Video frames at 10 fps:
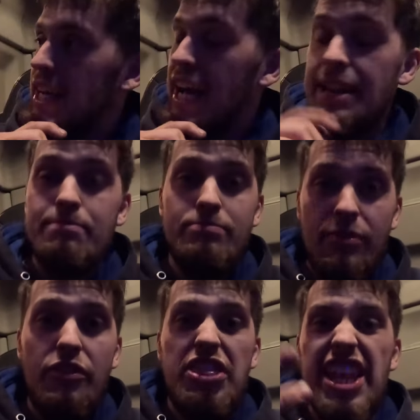And
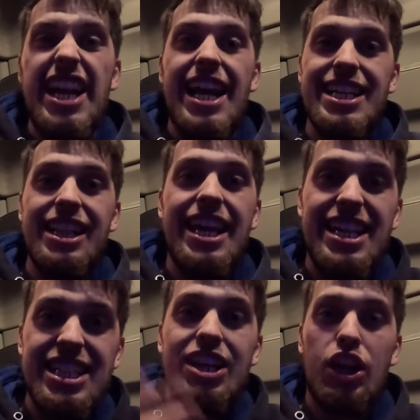theoretically,
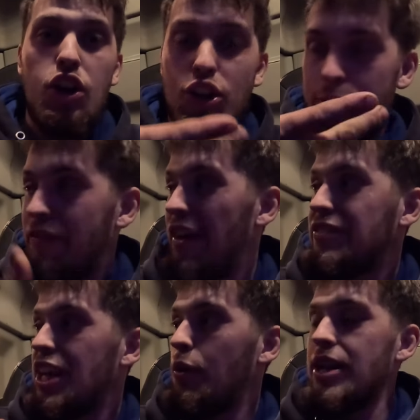it's either going to cost me
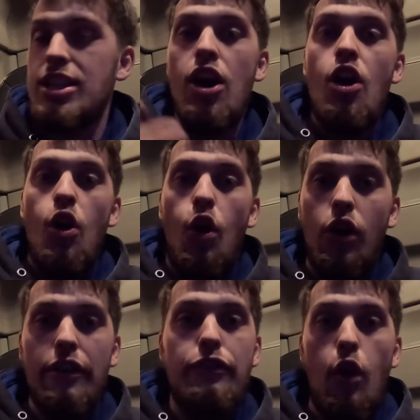fifty quid
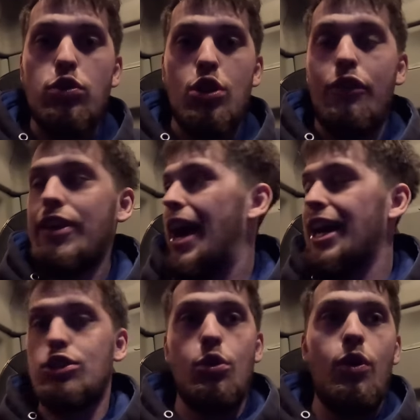or it falls off the
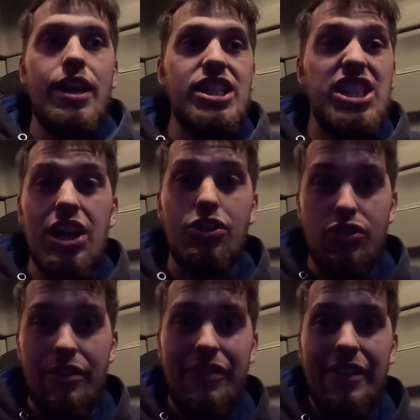axle and it's three
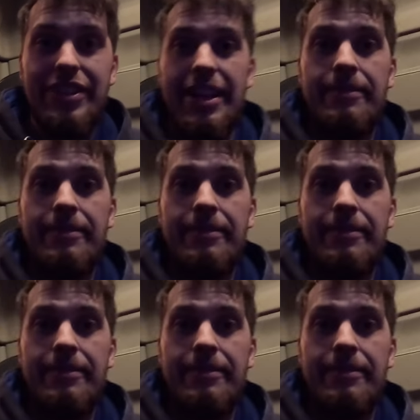hundred and fifty.